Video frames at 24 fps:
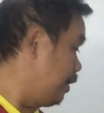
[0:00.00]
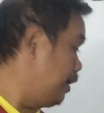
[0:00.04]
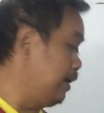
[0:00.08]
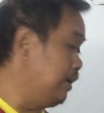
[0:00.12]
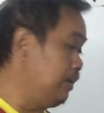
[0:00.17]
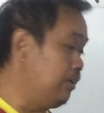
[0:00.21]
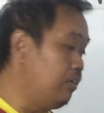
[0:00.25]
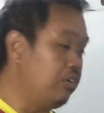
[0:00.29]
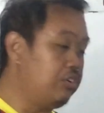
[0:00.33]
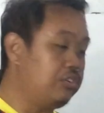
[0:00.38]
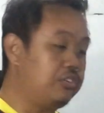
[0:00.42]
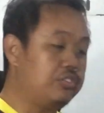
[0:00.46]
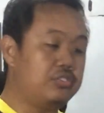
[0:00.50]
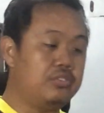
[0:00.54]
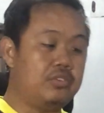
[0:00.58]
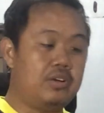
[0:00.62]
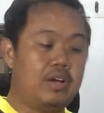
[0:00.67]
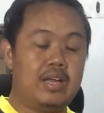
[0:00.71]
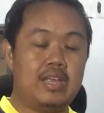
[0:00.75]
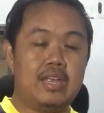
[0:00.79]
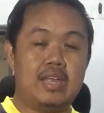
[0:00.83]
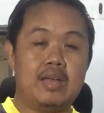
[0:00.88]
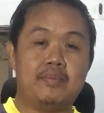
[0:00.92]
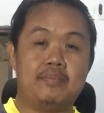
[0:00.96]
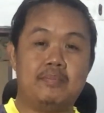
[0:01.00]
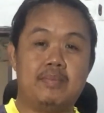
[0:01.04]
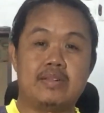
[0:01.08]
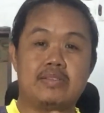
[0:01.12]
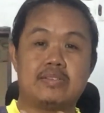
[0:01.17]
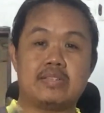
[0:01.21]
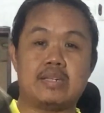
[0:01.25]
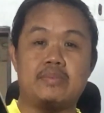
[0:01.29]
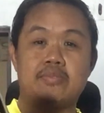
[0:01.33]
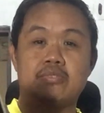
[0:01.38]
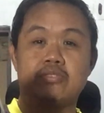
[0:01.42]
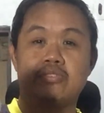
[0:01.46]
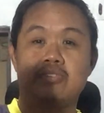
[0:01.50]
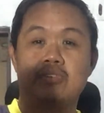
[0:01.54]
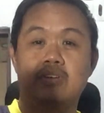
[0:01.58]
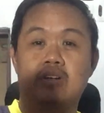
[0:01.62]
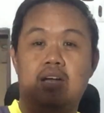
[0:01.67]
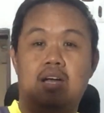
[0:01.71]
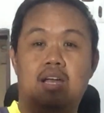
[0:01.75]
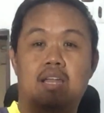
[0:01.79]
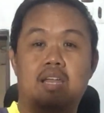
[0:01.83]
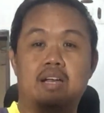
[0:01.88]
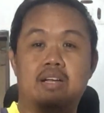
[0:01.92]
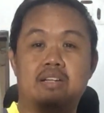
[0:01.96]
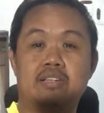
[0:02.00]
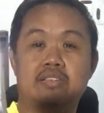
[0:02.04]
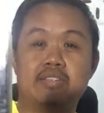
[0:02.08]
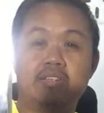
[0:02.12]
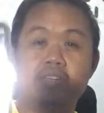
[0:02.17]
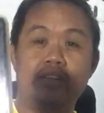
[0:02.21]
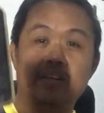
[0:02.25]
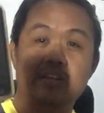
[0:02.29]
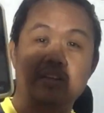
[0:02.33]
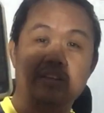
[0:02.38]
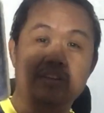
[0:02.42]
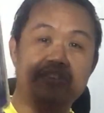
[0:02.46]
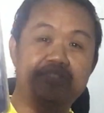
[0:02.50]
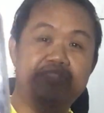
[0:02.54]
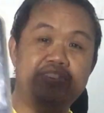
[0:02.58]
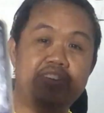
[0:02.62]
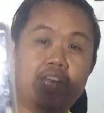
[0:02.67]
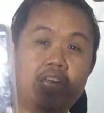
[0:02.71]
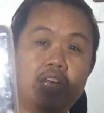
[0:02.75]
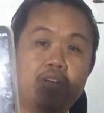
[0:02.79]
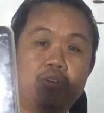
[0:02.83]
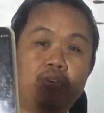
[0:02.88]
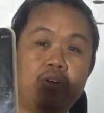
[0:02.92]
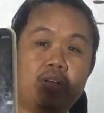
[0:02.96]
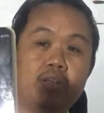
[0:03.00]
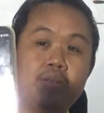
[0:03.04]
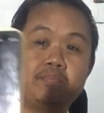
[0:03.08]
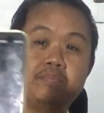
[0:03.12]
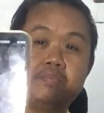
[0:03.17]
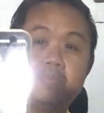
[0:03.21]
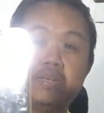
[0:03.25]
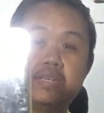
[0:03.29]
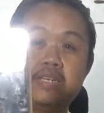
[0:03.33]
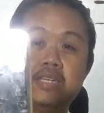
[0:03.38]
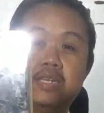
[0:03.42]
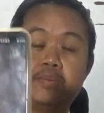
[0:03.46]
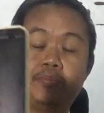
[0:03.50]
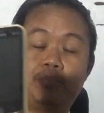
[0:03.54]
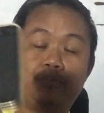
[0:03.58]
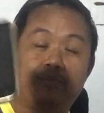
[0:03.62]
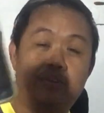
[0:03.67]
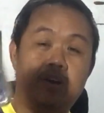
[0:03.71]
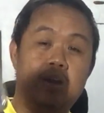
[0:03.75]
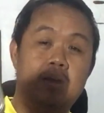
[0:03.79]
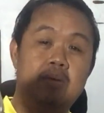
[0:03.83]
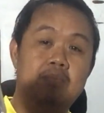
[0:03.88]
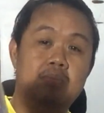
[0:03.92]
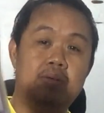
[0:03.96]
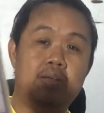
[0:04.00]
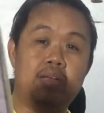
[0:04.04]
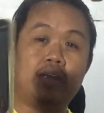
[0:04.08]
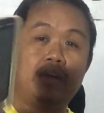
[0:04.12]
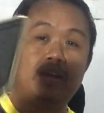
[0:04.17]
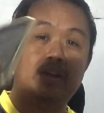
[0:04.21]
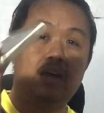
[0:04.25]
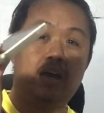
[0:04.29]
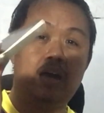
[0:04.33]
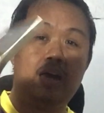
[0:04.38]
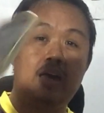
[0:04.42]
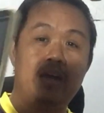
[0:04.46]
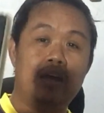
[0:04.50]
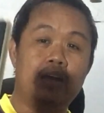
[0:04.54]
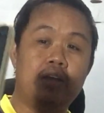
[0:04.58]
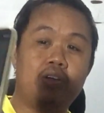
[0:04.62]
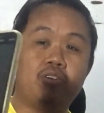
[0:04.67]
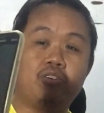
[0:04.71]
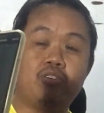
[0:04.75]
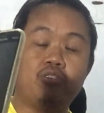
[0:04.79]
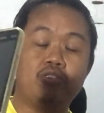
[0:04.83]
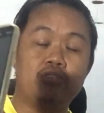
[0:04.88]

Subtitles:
and also I have my Samsung Galaxy J1 Mini Prime, and I